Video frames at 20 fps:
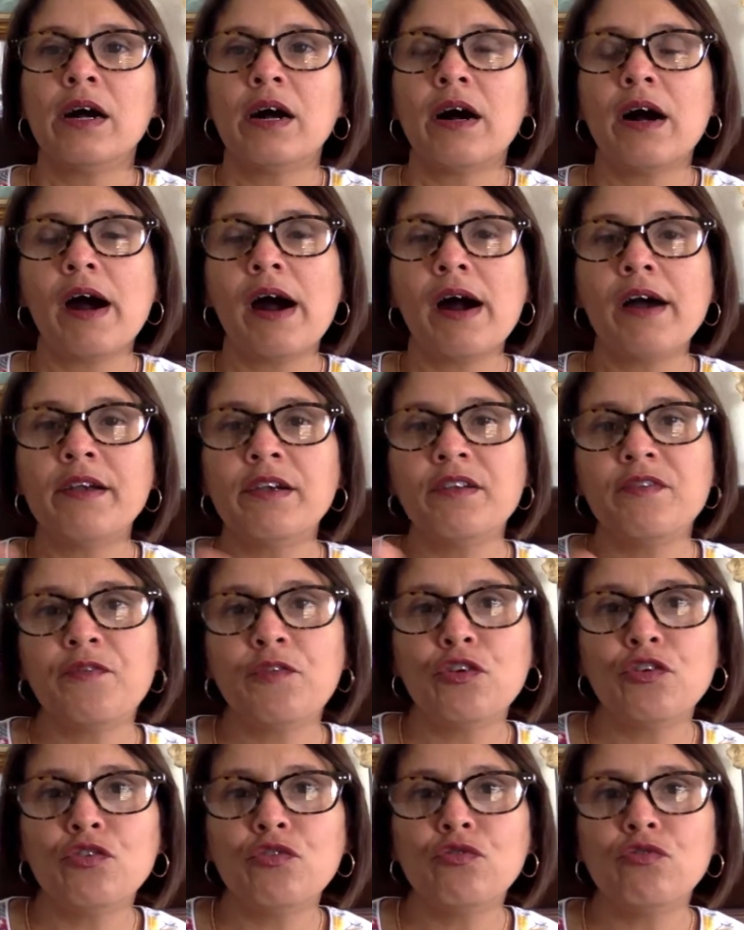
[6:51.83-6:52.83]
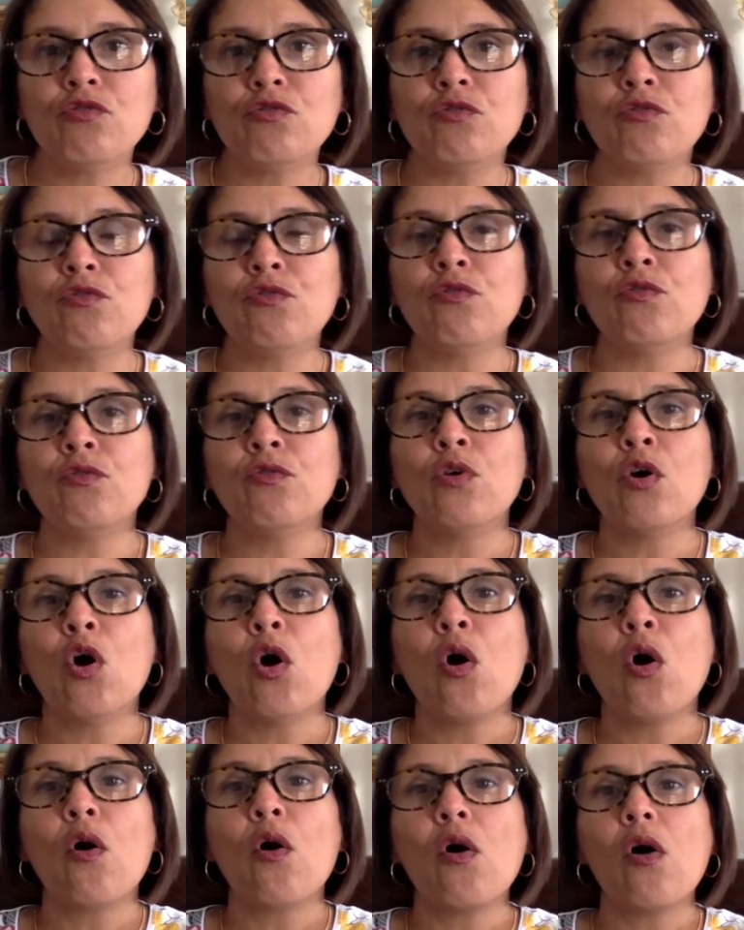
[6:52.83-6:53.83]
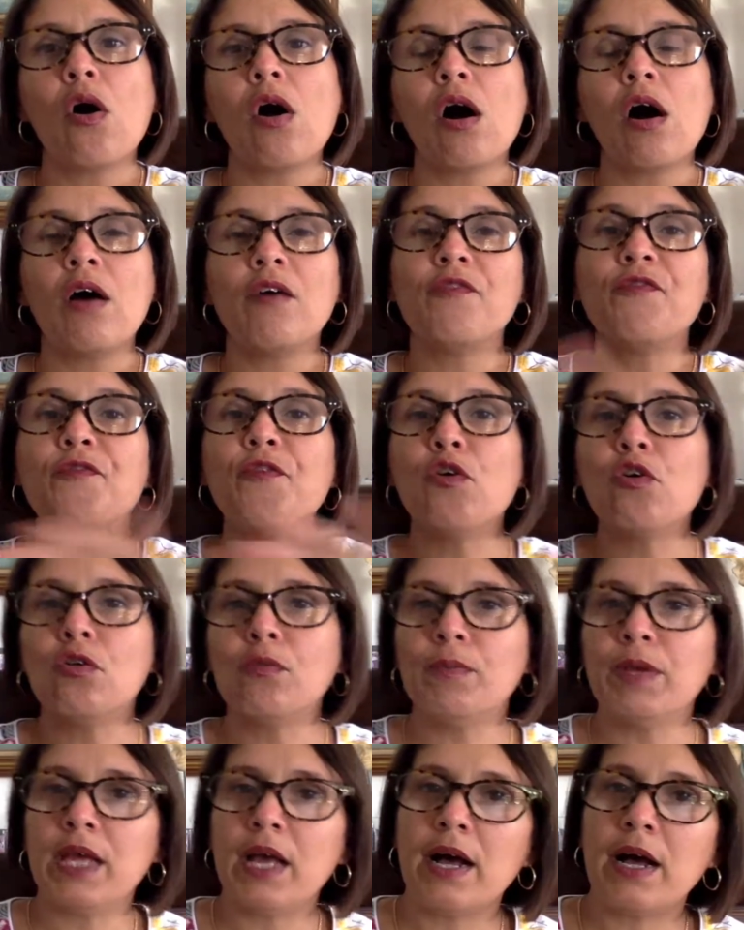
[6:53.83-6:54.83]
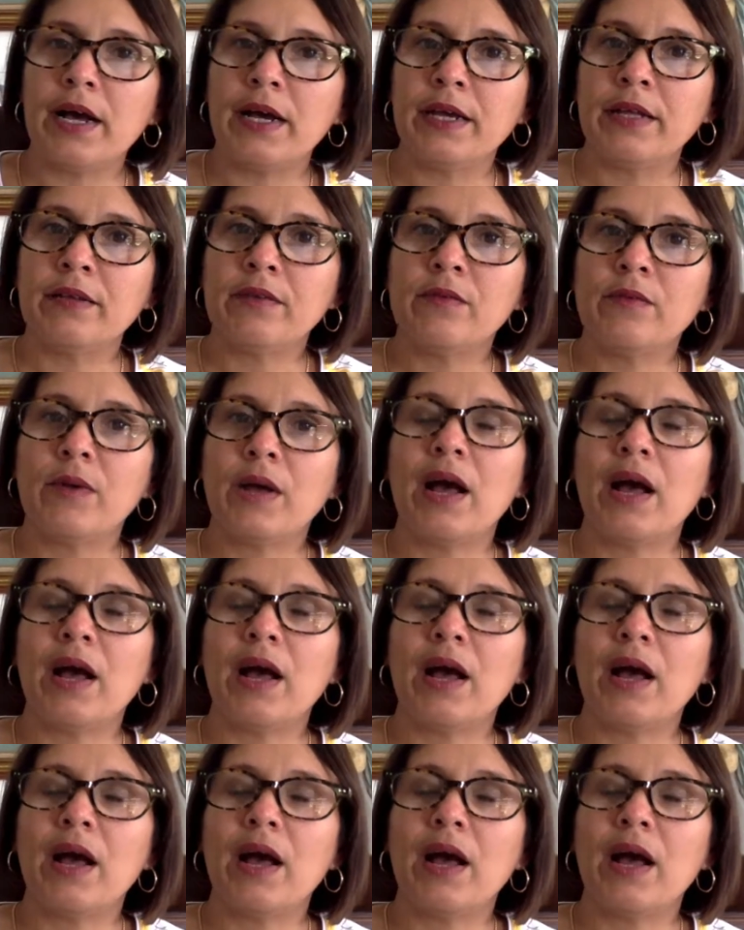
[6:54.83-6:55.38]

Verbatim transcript: harder for you to uh, fall behind.